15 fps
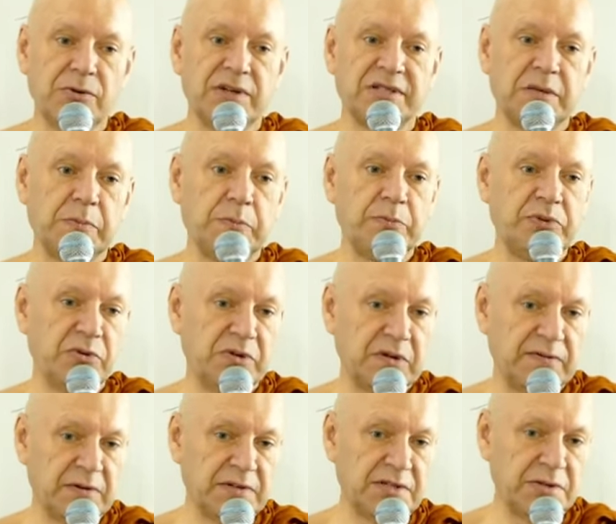It's a
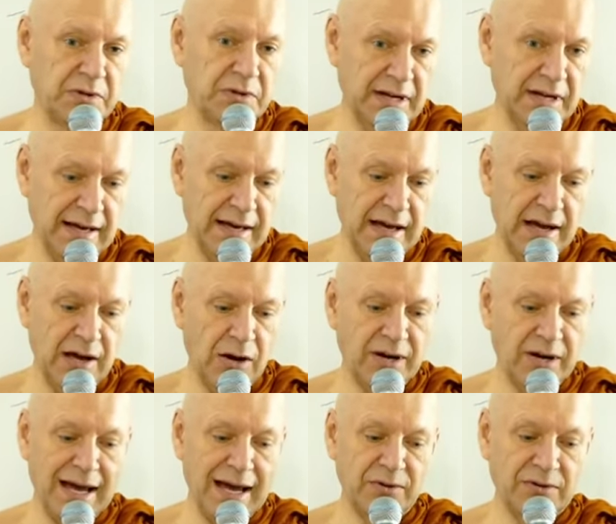beautiful sutta on
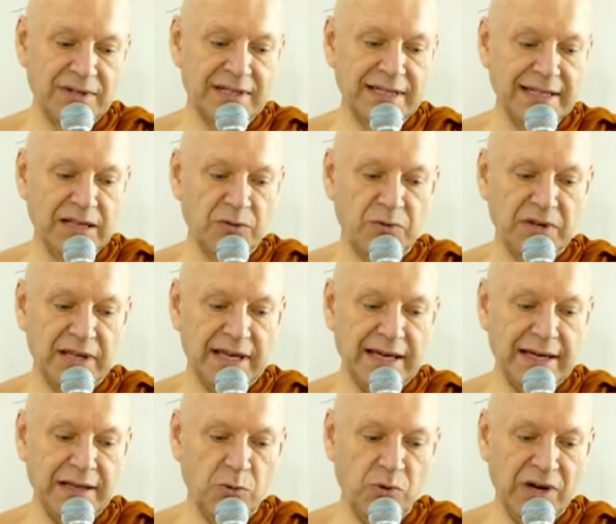how to deal with
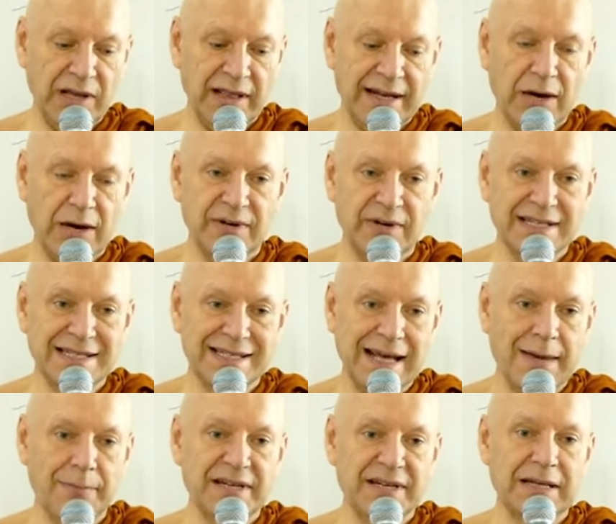ill will and how to
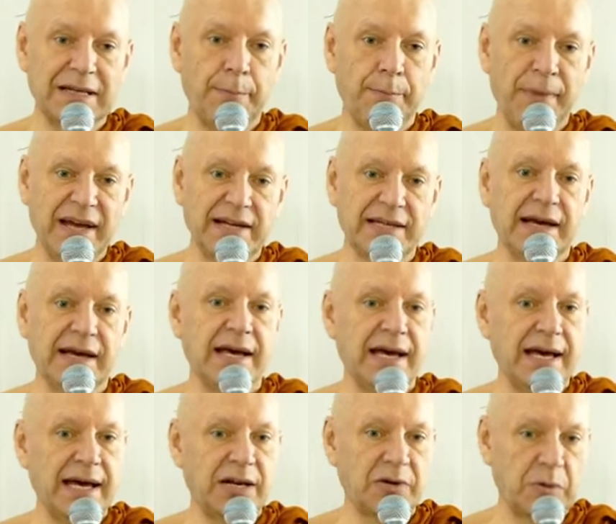establish metta
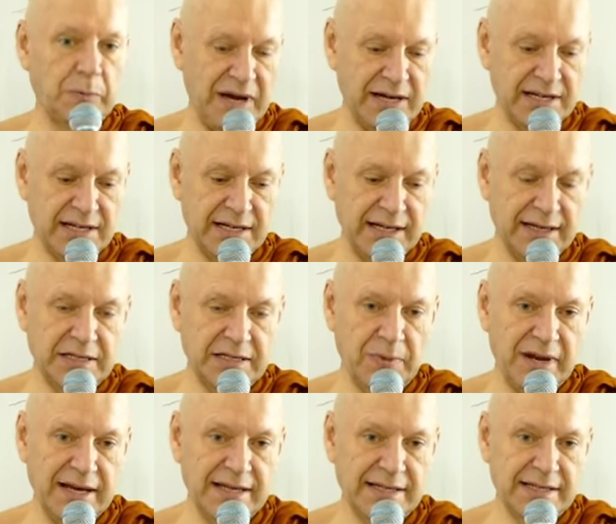and compassion in its
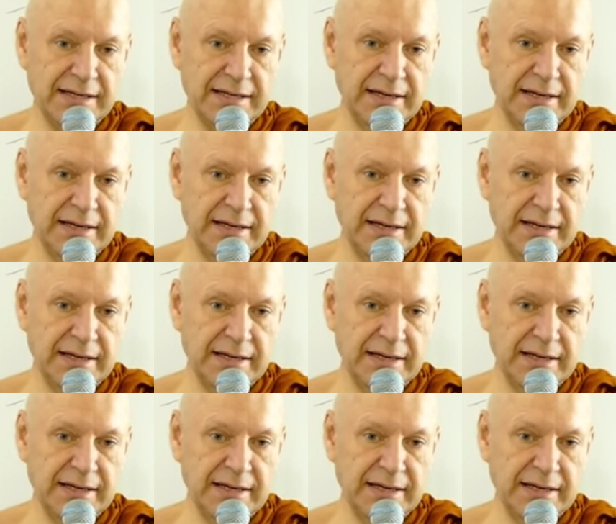place.